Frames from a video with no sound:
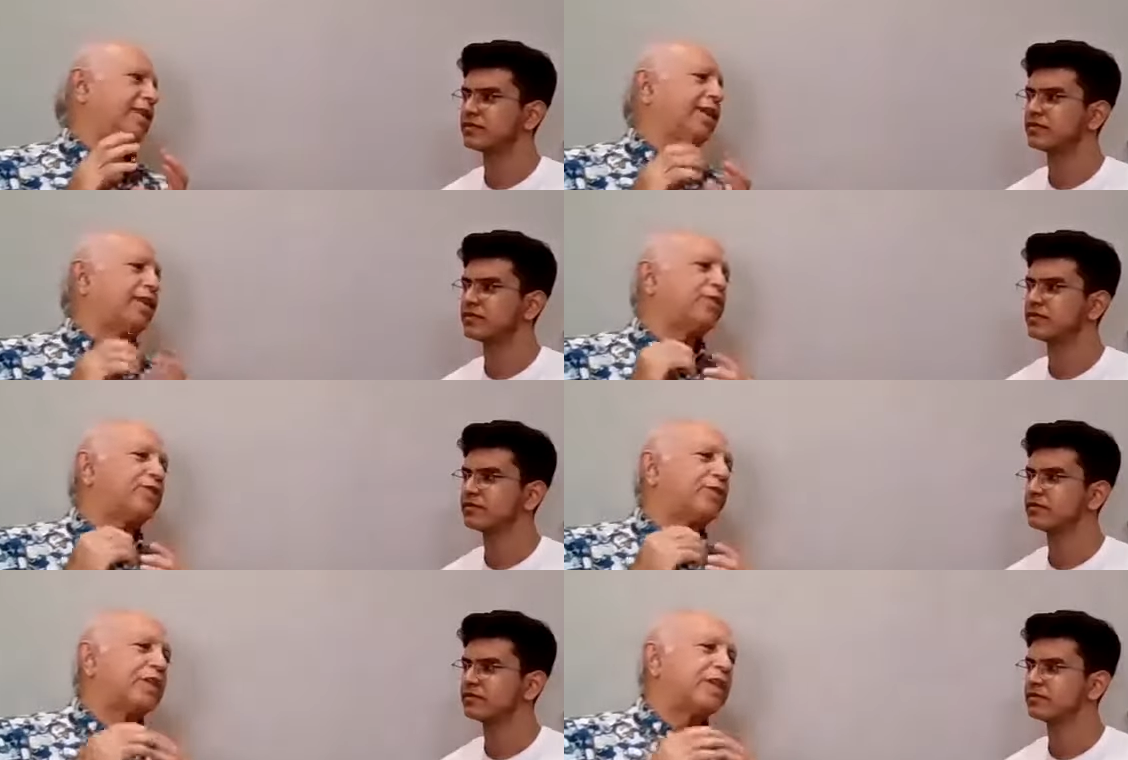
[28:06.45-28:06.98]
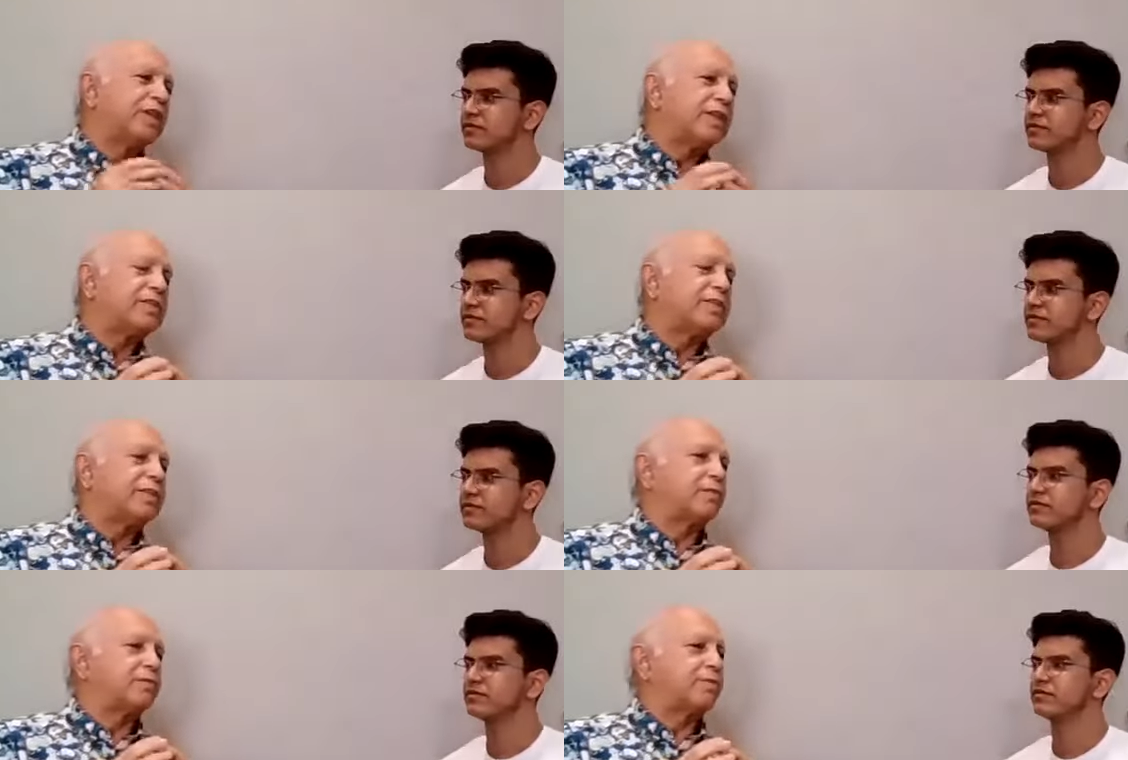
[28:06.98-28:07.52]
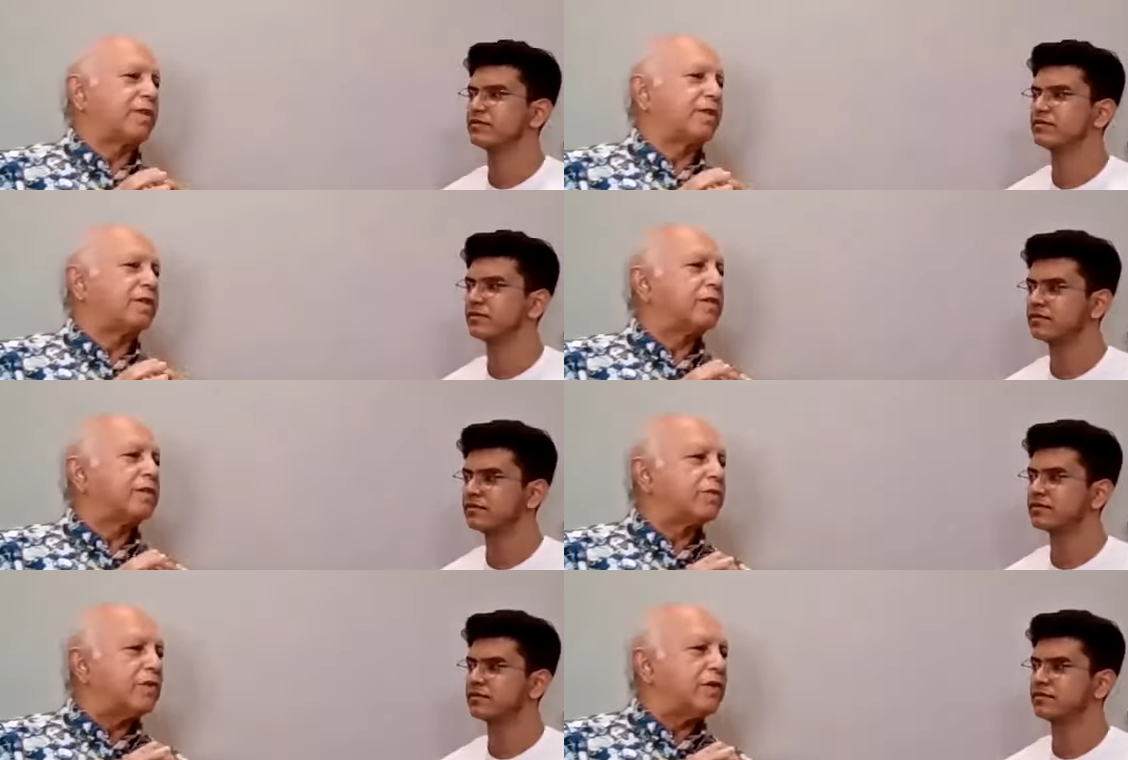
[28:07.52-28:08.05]
Speaker 1: educated,
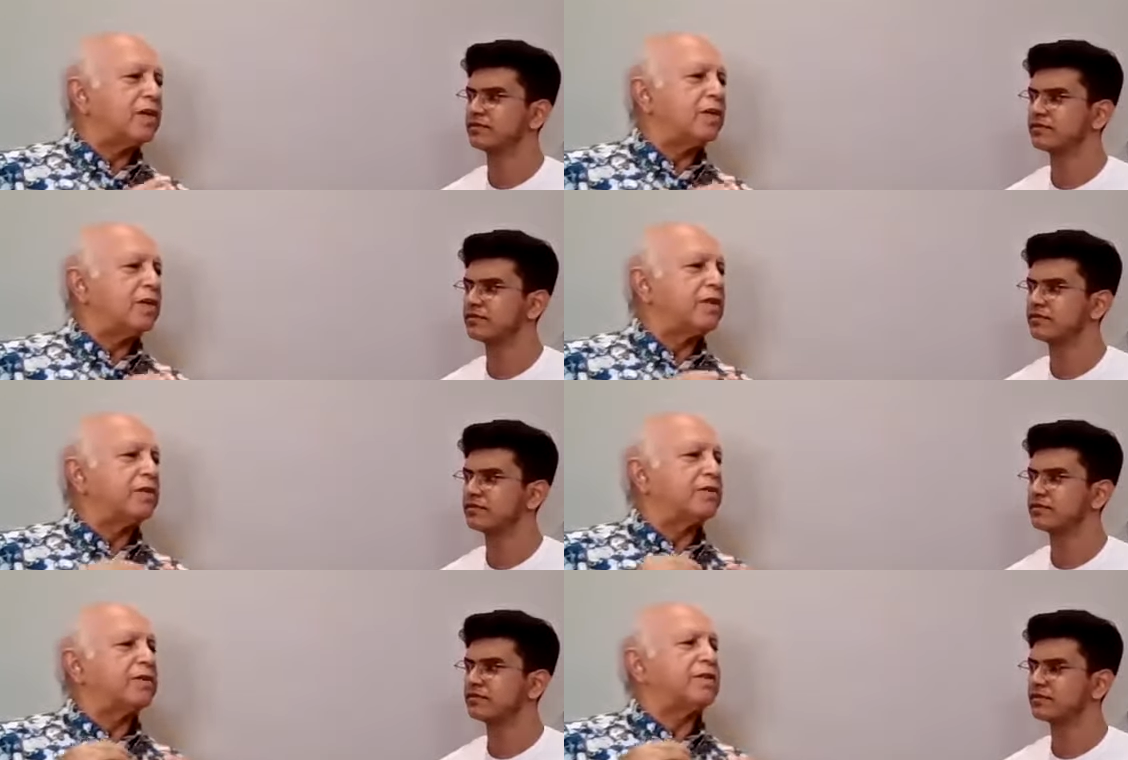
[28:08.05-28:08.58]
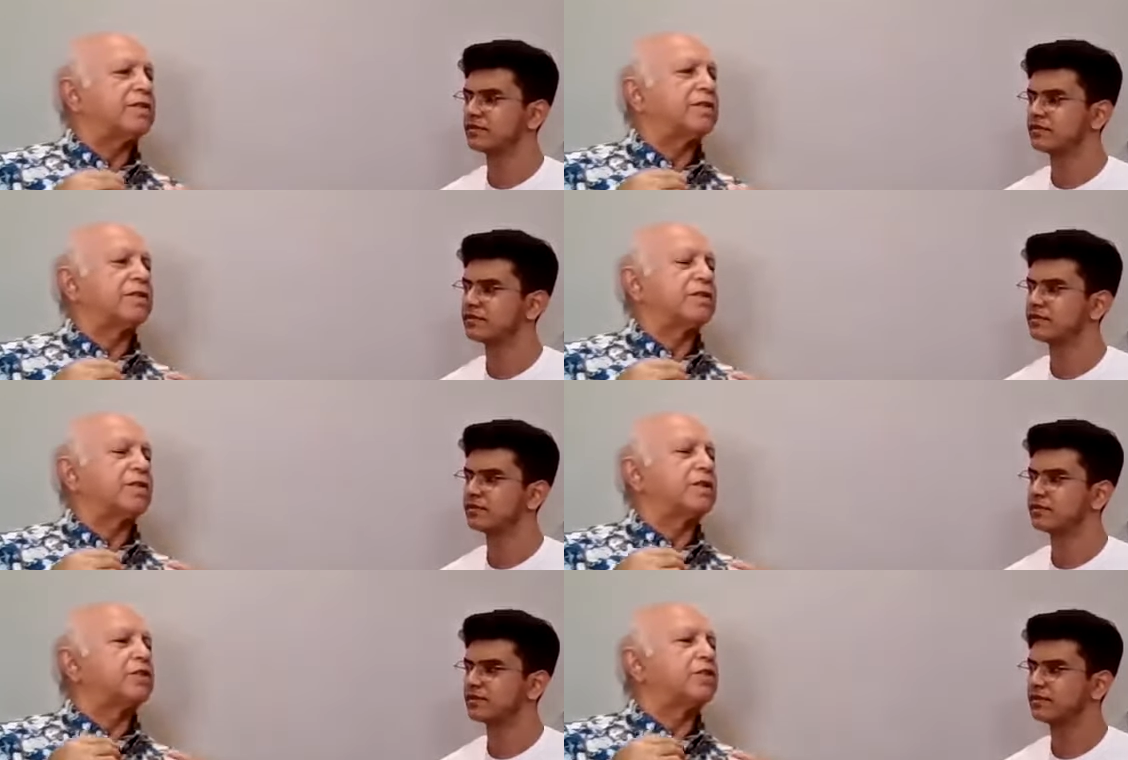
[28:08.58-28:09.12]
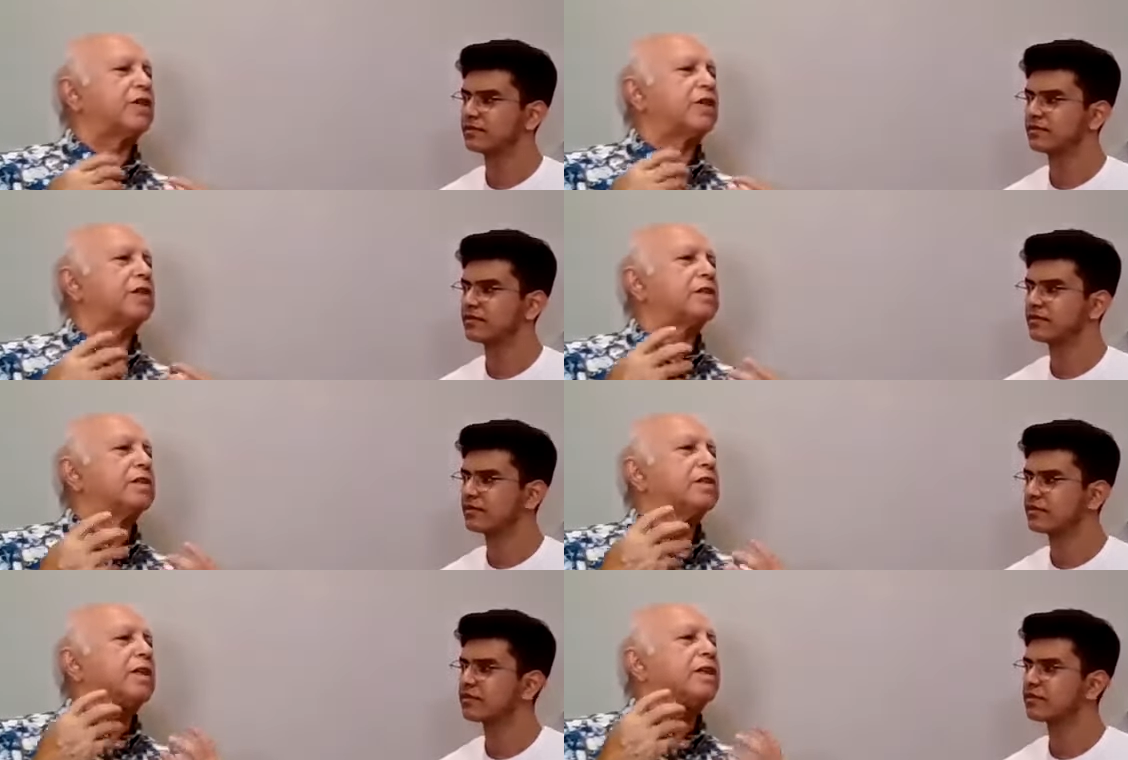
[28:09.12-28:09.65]
particularly uh,
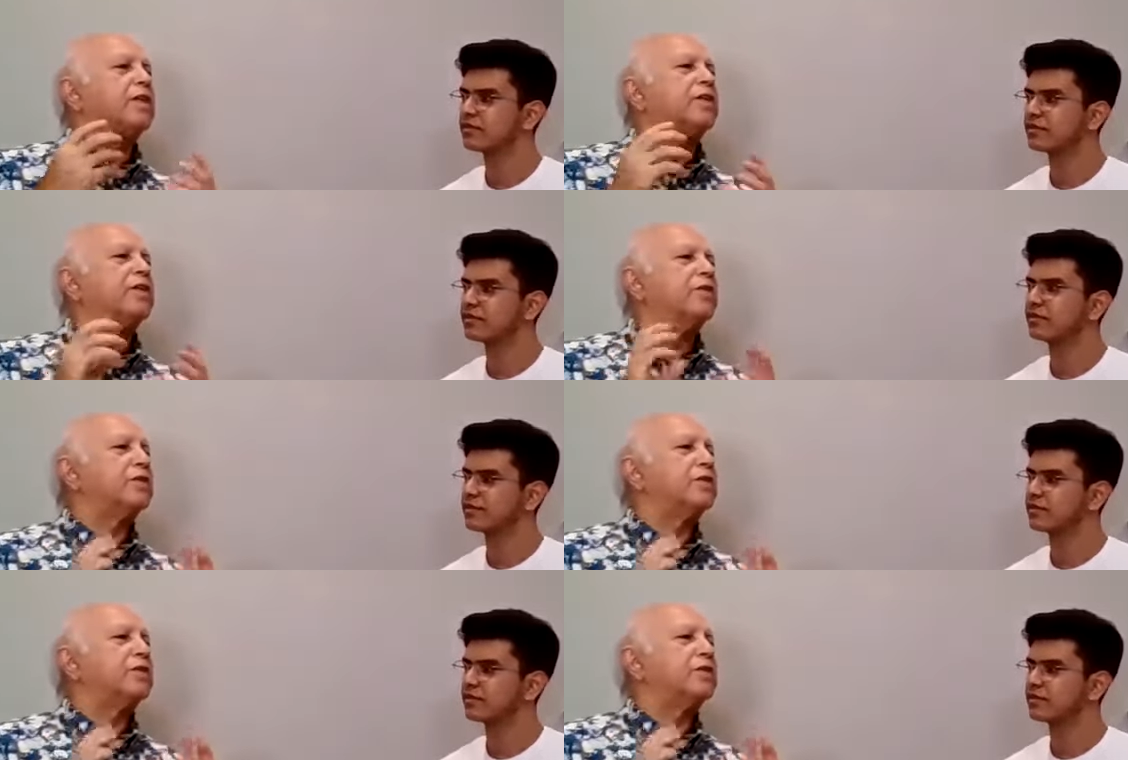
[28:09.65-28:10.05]
educated in